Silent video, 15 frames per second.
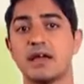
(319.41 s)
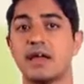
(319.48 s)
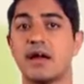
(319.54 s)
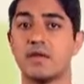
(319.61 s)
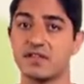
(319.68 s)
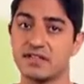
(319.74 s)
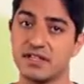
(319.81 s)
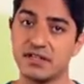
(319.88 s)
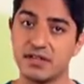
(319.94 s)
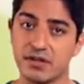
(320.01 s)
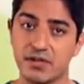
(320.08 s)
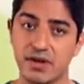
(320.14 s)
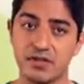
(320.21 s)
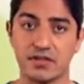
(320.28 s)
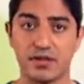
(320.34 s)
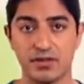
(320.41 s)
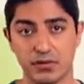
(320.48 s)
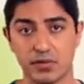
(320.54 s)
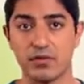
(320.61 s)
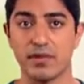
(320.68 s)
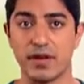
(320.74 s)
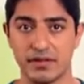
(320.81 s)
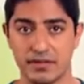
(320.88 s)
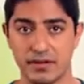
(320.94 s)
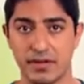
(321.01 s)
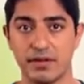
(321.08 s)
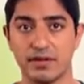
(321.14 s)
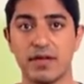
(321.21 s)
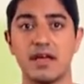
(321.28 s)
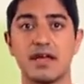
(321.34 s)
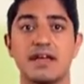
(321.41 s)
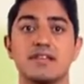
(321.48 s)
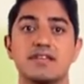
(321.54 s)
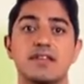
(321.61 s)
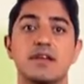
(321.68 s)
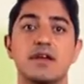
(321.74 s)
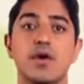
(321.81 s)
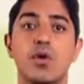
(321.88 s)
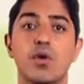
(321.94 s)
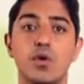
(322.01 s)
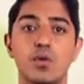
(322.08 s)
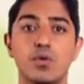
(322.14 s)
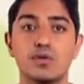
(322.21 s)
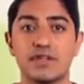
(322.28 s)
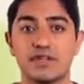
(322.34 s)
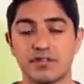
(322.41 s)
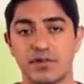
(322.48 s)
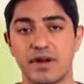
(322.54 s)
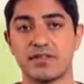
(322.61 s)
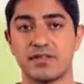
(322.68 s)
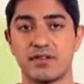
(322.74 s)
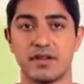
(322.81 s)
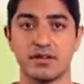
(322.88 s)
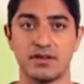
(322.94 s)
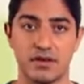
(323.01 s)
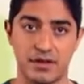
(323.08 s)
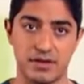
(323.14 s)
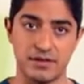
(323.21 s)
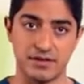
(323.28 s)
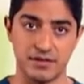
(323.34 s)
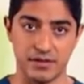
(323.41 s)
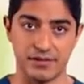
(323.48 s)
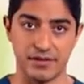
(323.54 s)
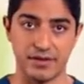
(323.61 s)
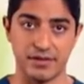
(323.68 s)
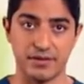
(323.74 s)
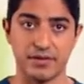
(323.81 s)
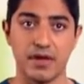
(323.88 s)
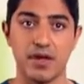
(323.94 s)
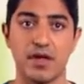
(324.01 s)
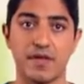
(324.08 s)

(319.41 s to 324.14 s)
Now, the senior resident or resident is the oldest resident on service.